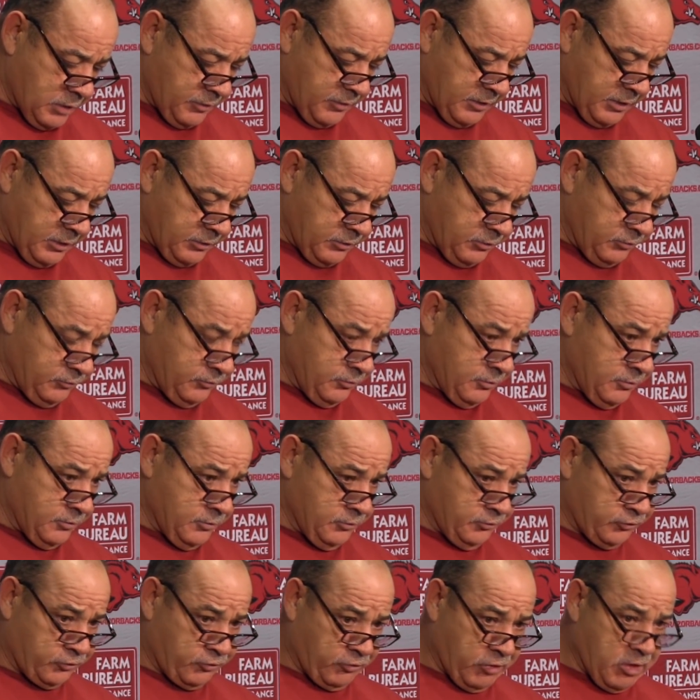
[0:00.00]
I think
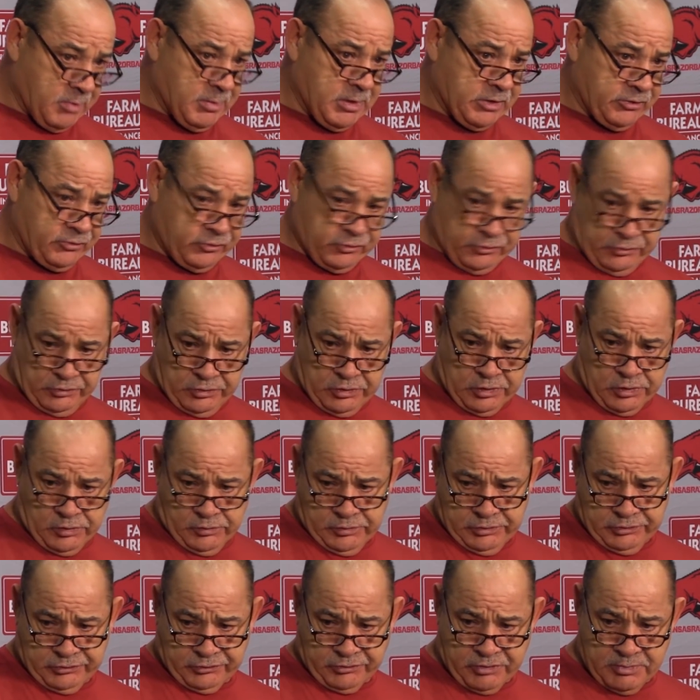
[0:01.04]
the scrimmage, you know,
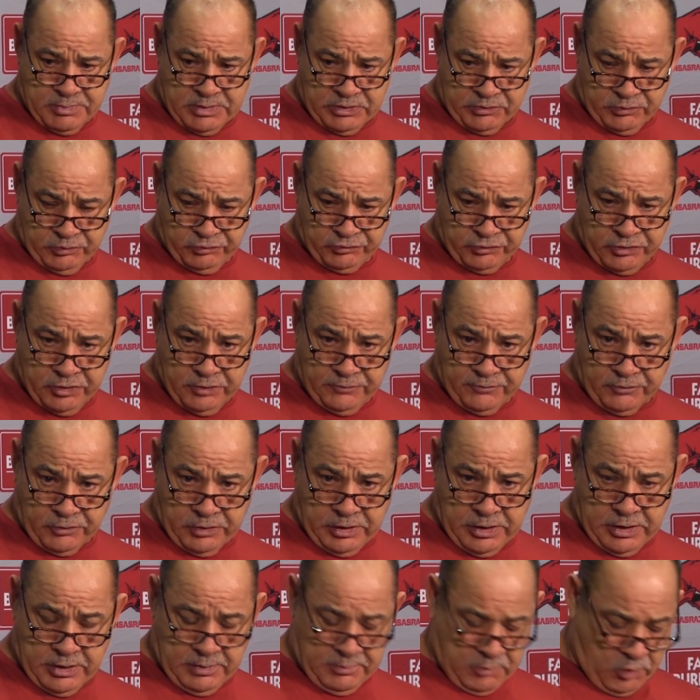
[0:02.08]
this scrimmage was good for
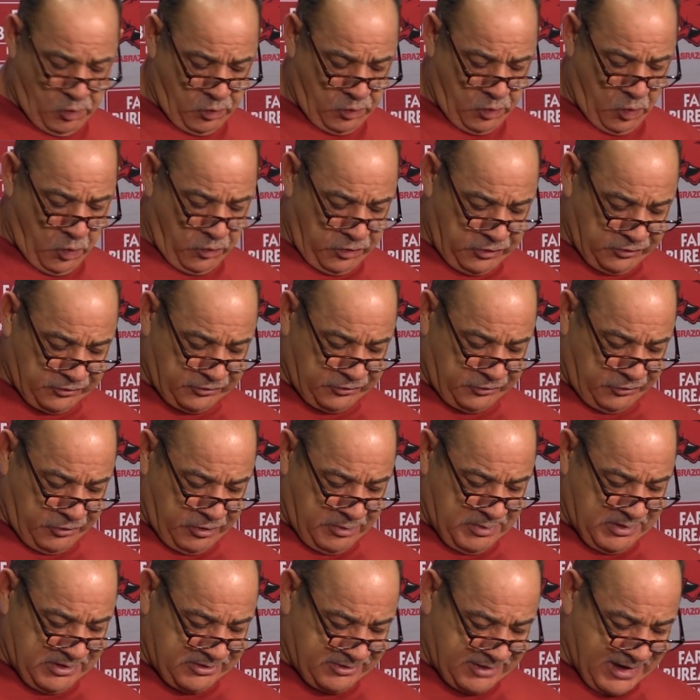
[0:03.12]
him, or this
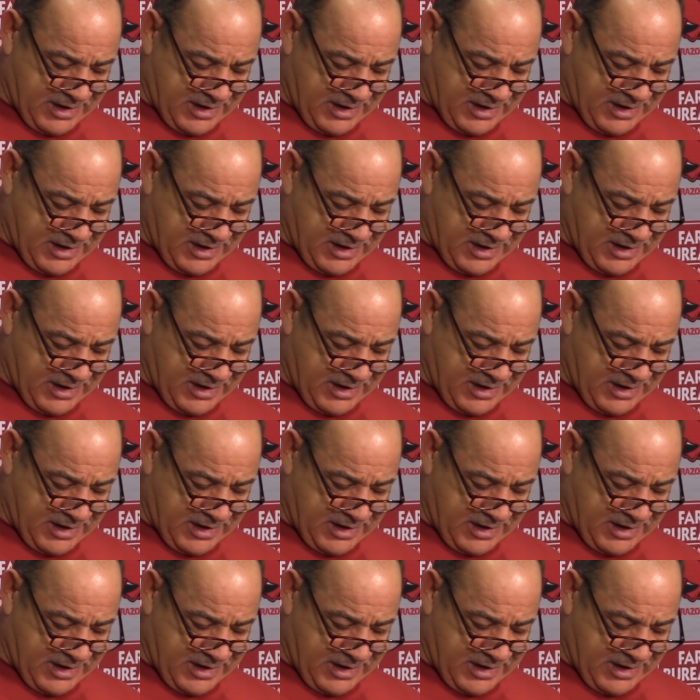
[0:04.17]
scrimmage